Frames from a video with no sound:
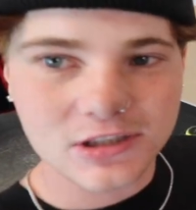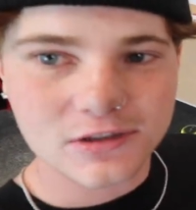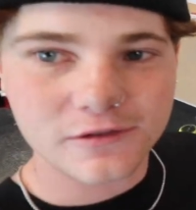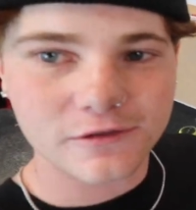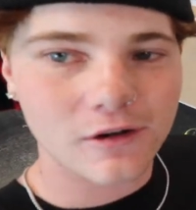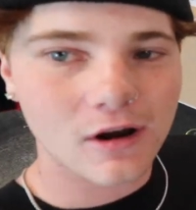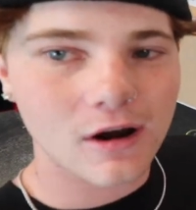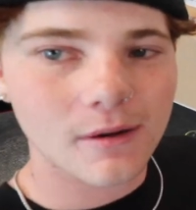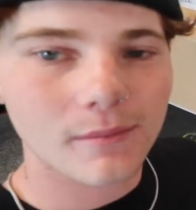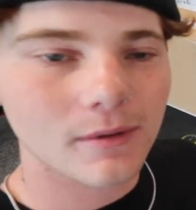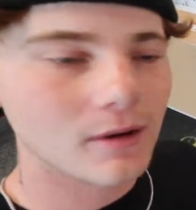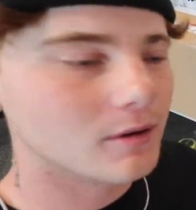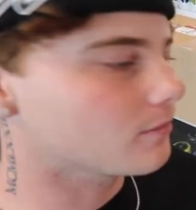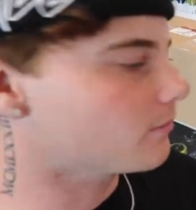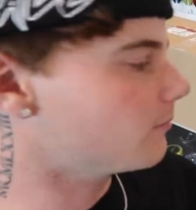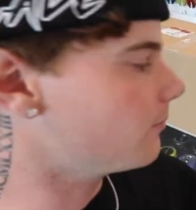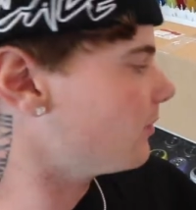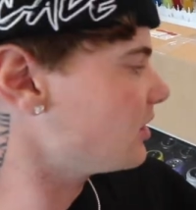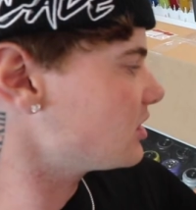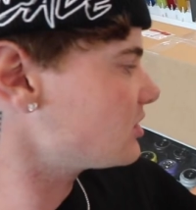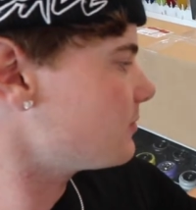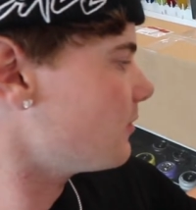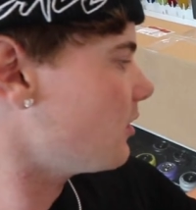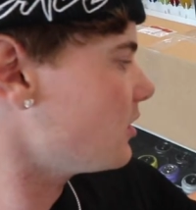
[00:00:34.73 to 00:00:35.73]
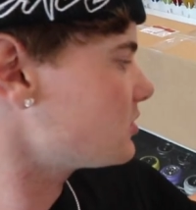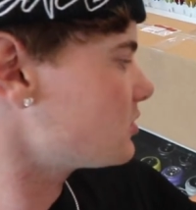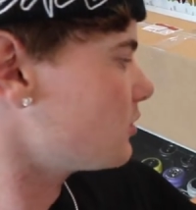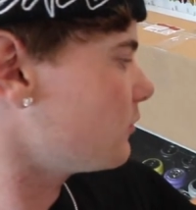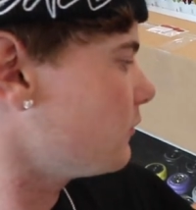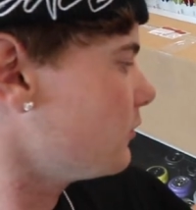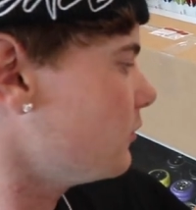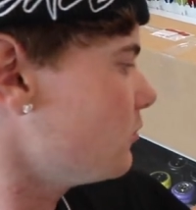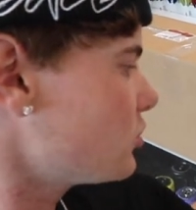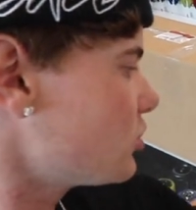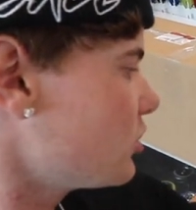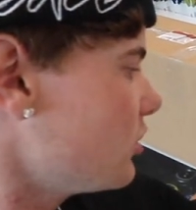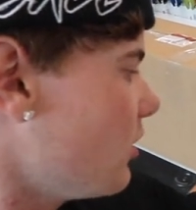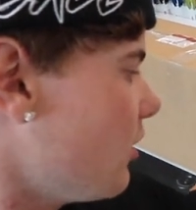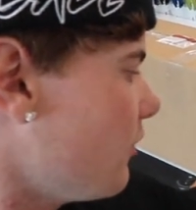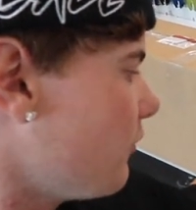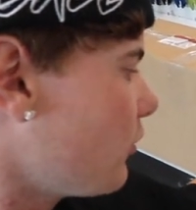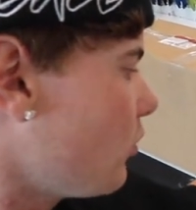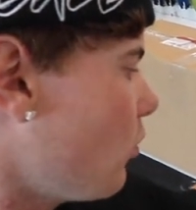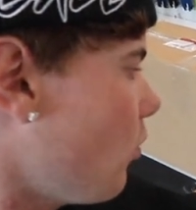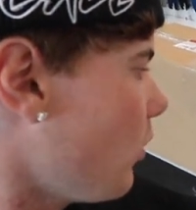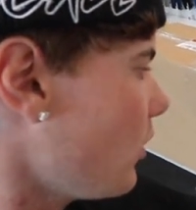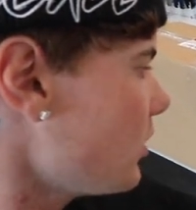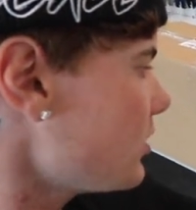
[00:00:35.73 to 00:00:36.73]
is from my sponsor, Fuzion, of
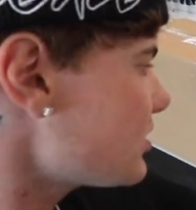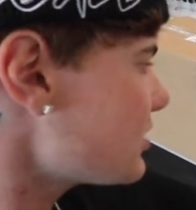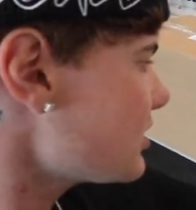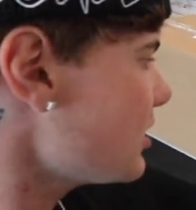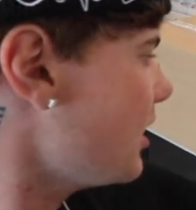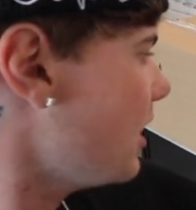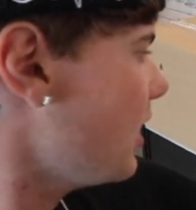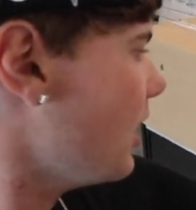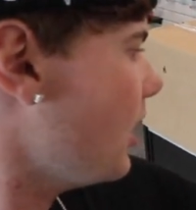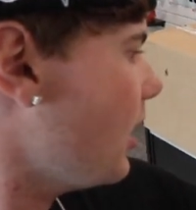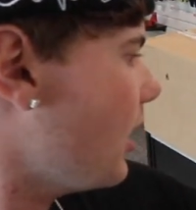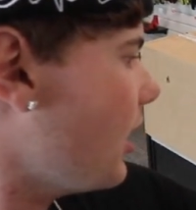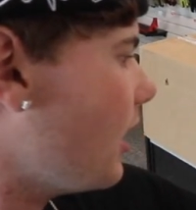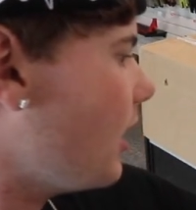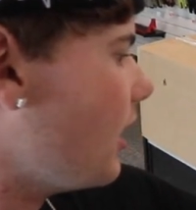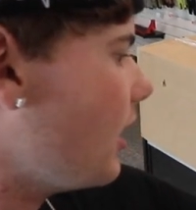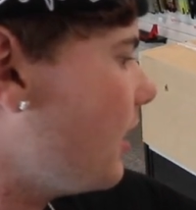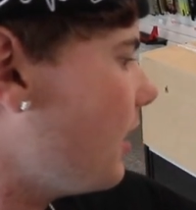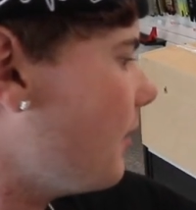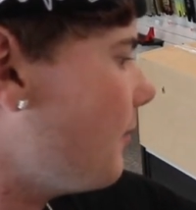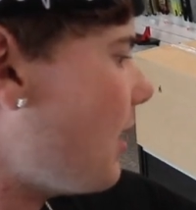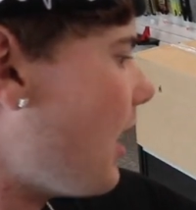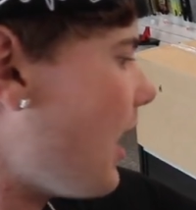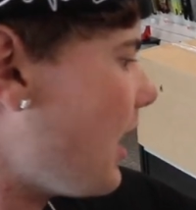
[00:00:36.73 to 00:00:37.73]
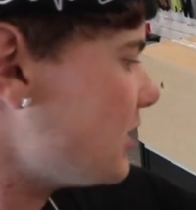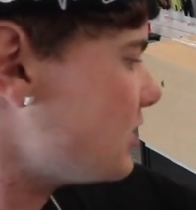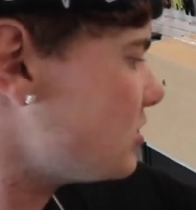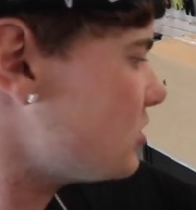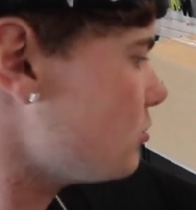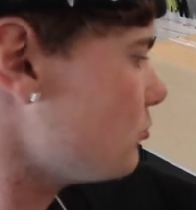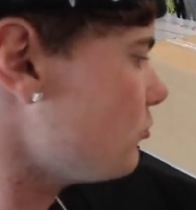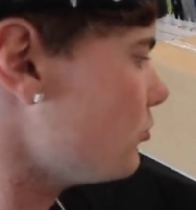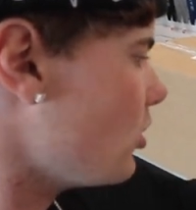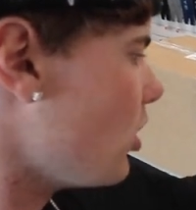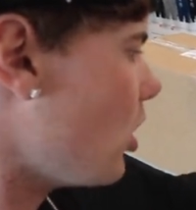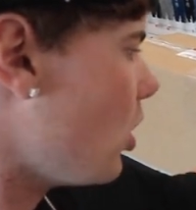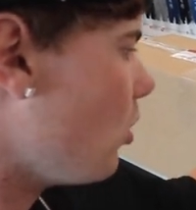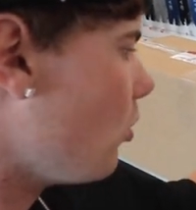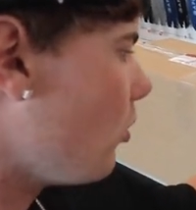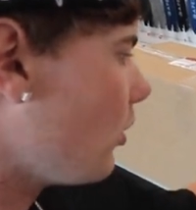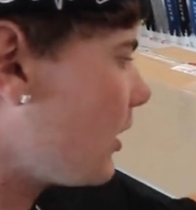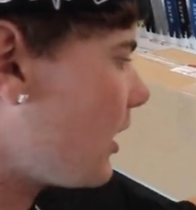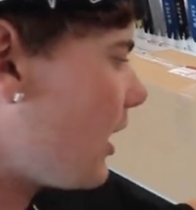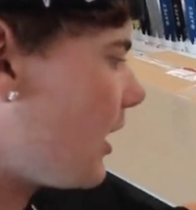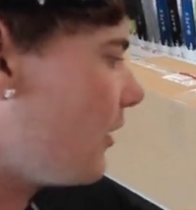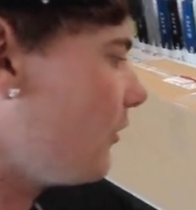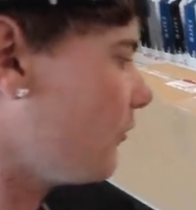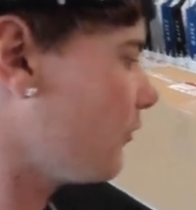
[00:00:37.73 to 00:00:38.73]
course. Um, I do know
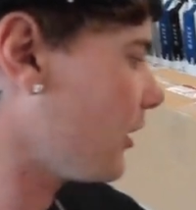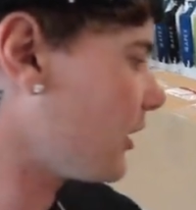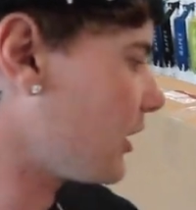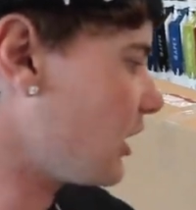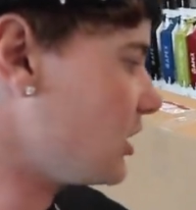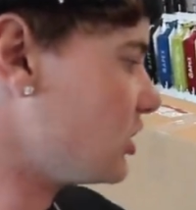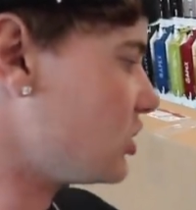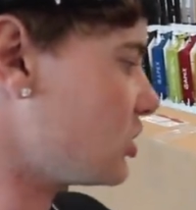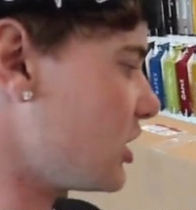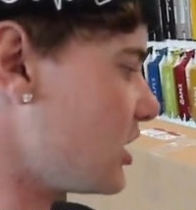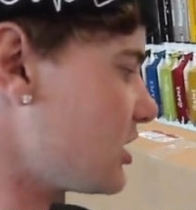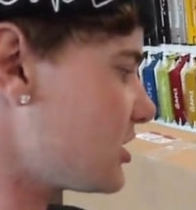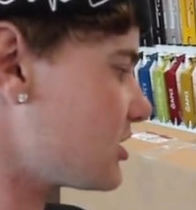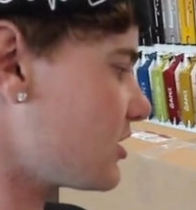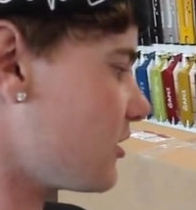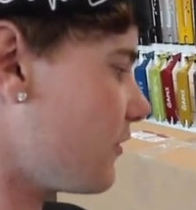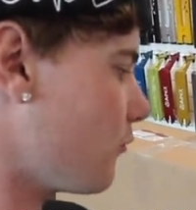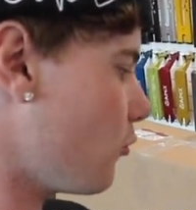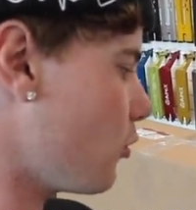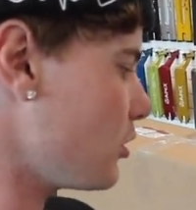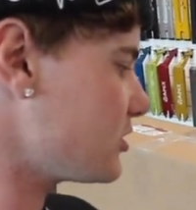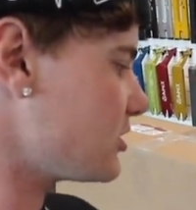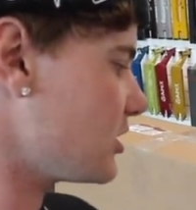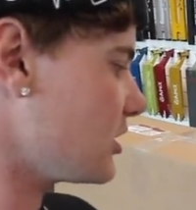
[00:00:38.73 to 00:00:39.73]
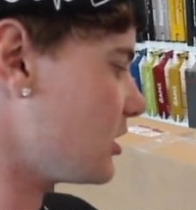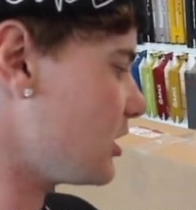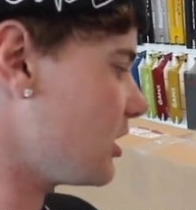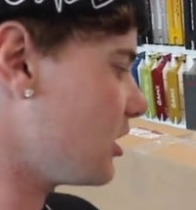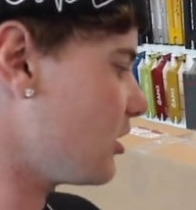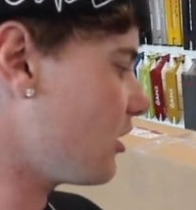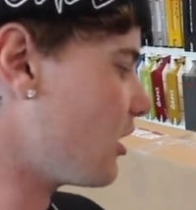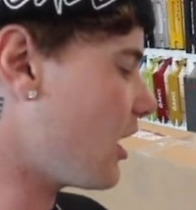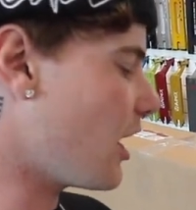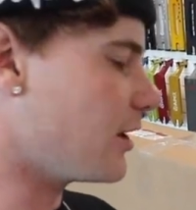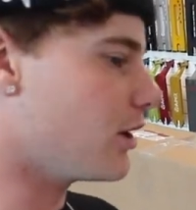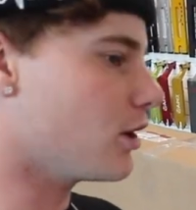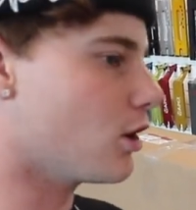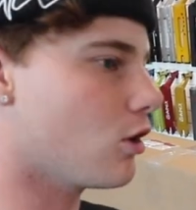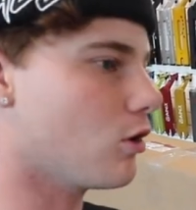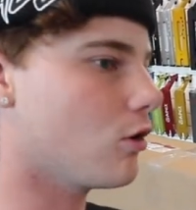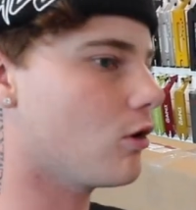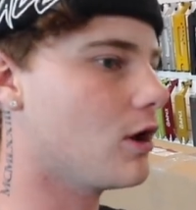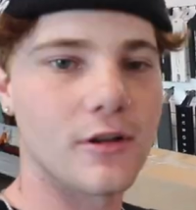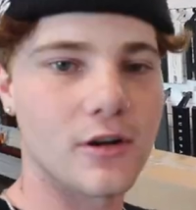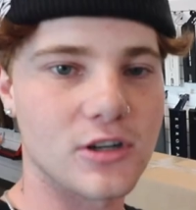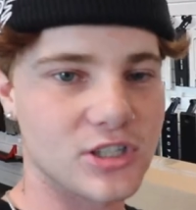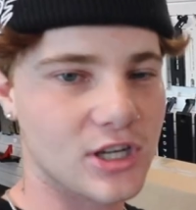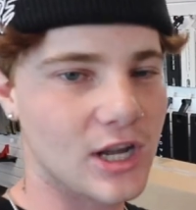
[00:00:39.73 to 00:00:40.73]
kind of like a gist of what's in here. I know
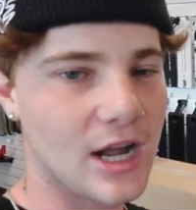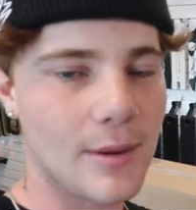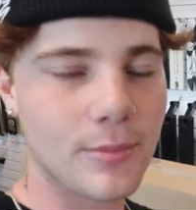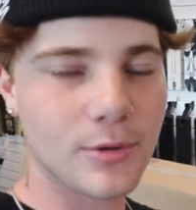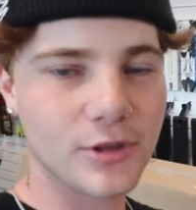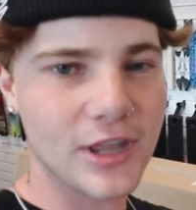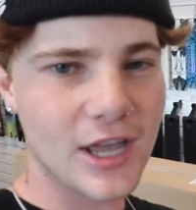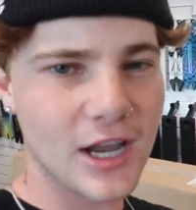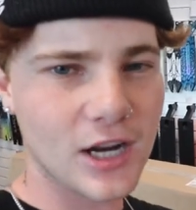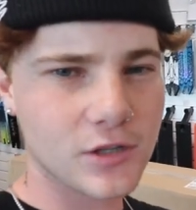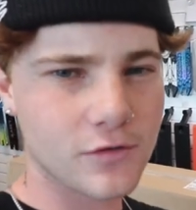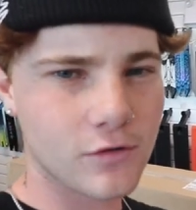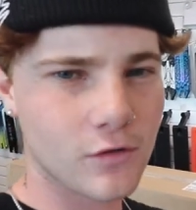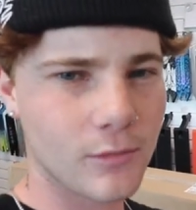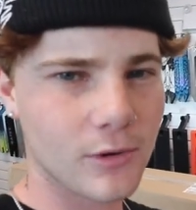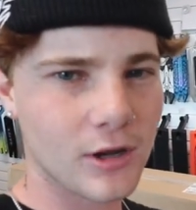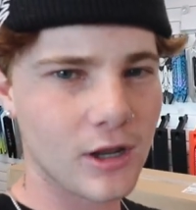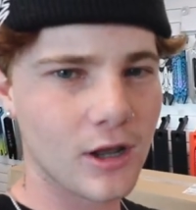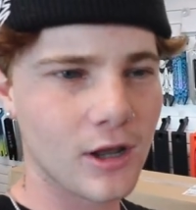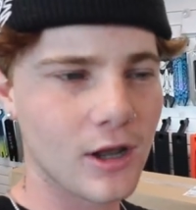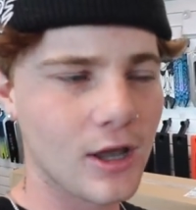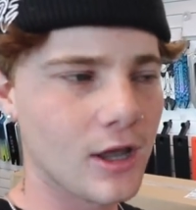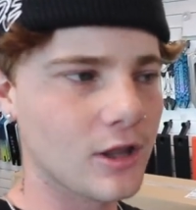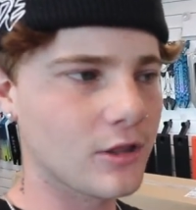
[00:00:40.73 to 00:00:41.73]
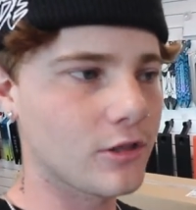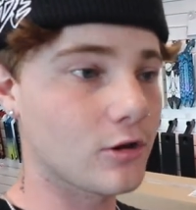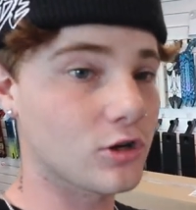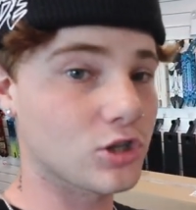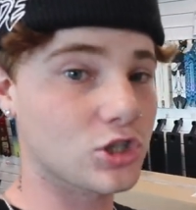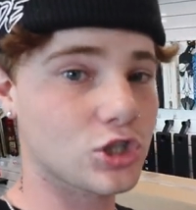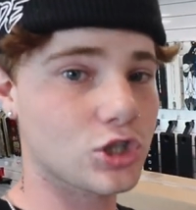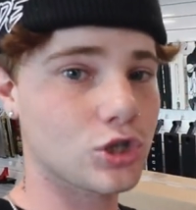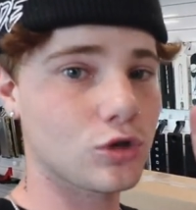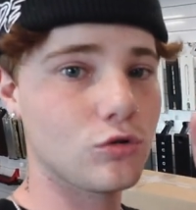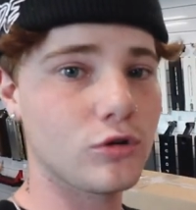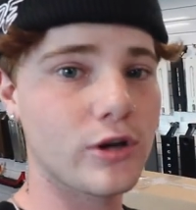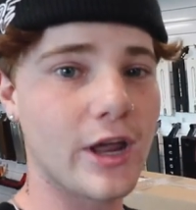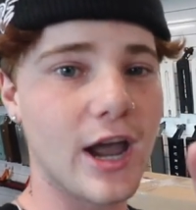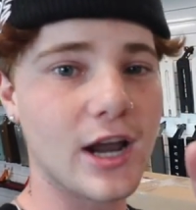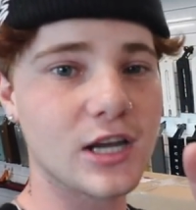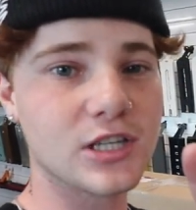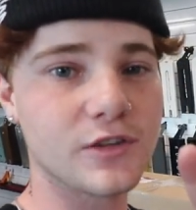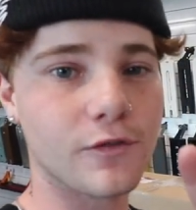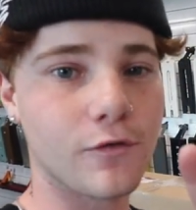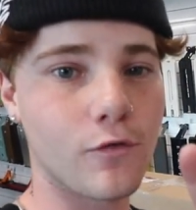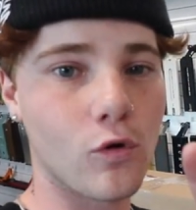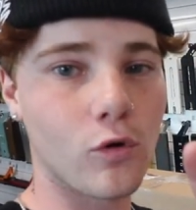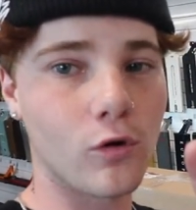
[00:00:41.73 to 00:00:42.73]
there's a couple decks for me. There's two
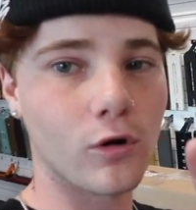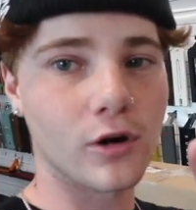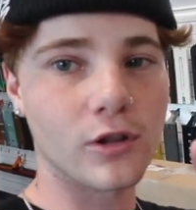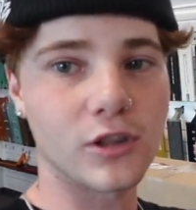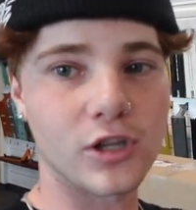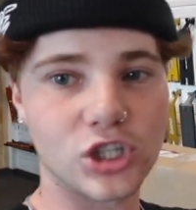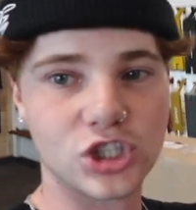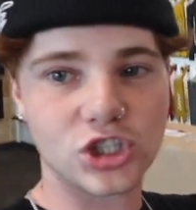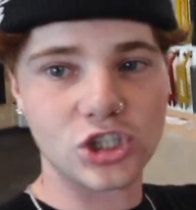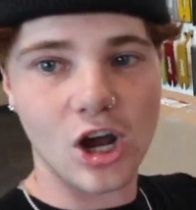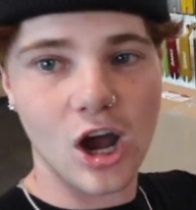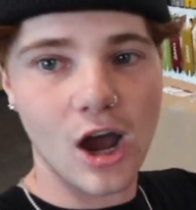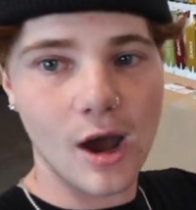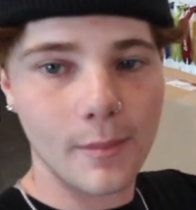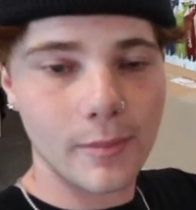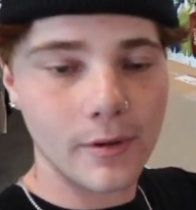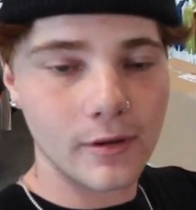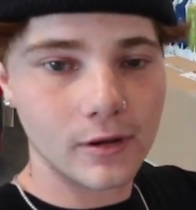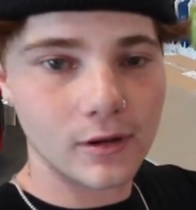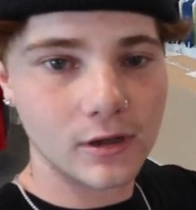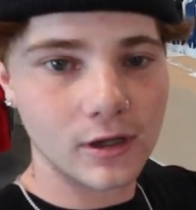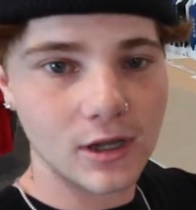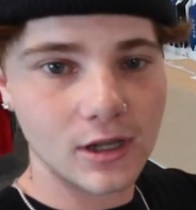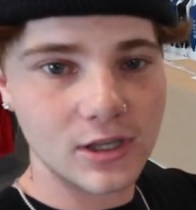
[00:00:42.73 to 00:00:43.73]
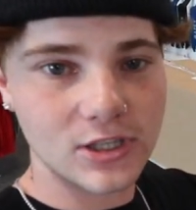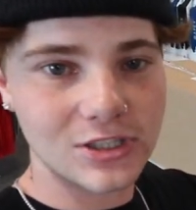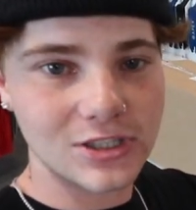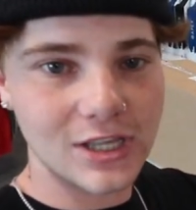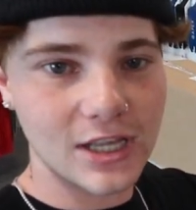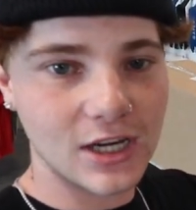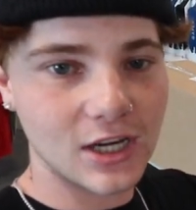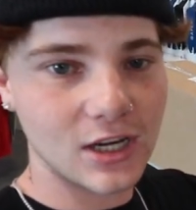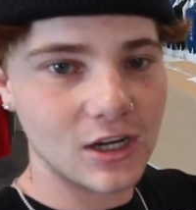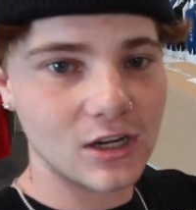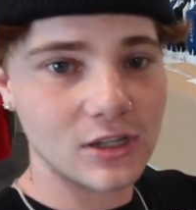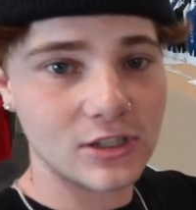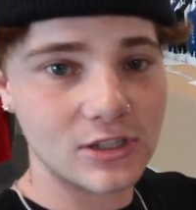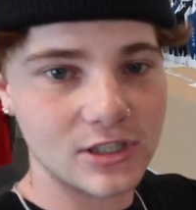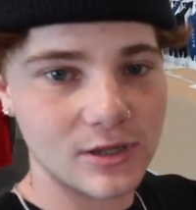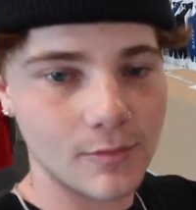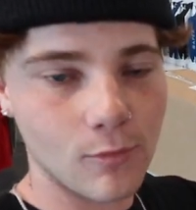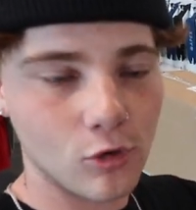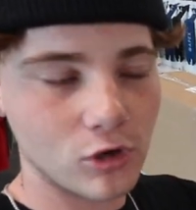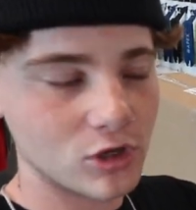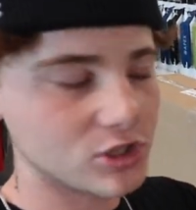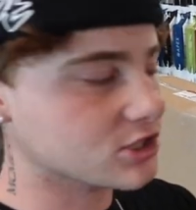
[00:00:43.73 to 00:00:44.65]
decks for the shop because they needed some more